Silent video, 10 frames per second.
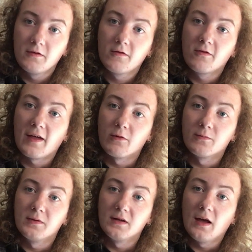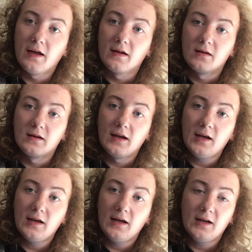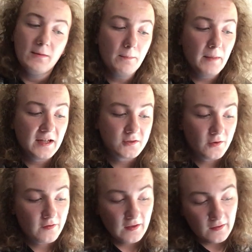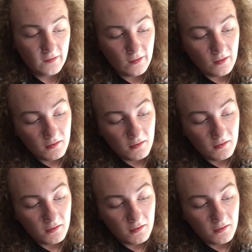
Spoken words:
So that would be an A major 6th.